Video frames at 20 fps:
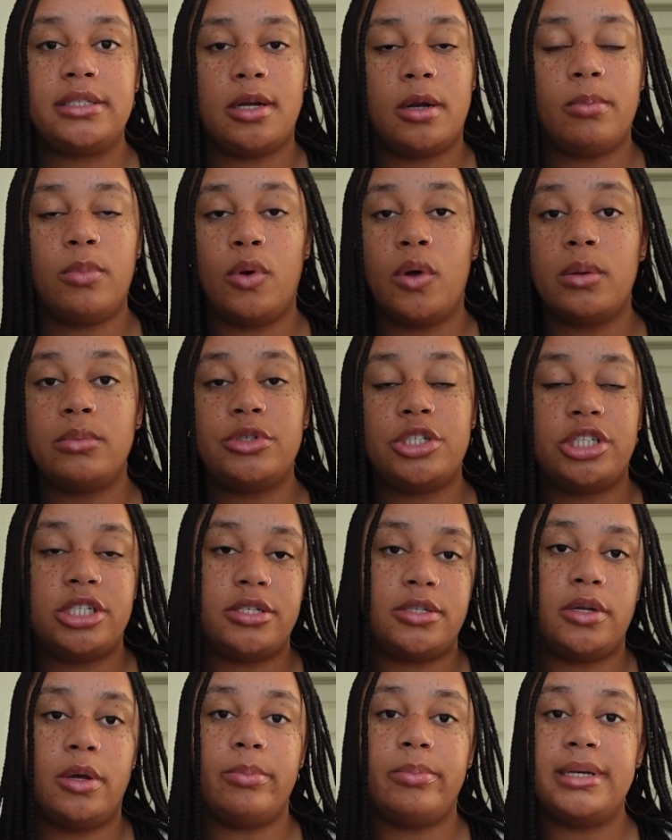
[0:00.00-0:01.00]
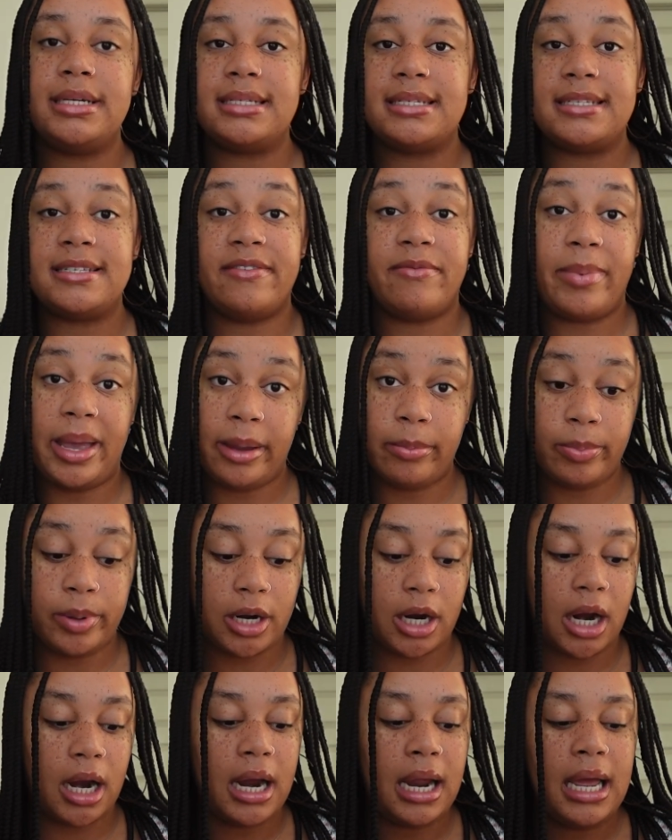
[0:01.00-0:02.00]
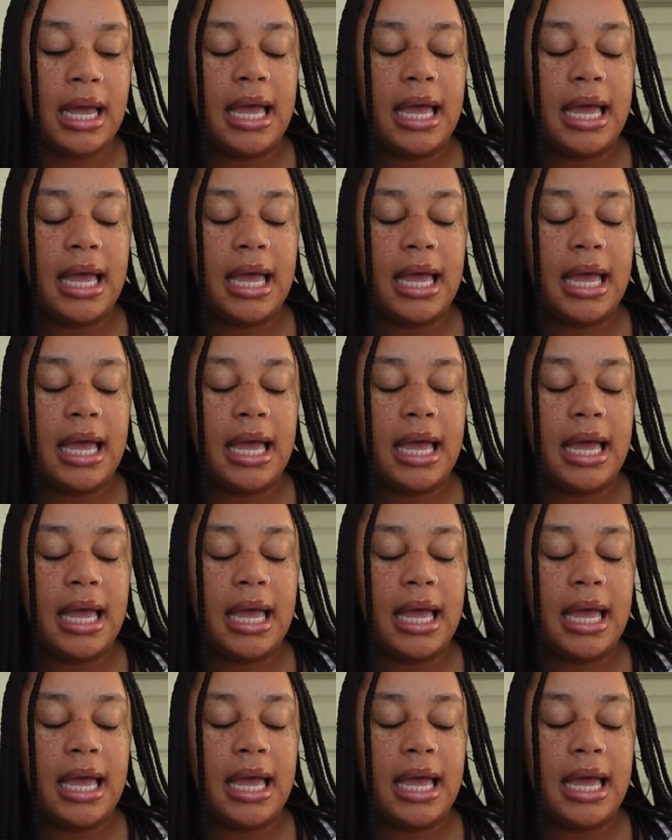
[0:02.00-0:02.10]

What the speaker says: her poems just on pieces of paper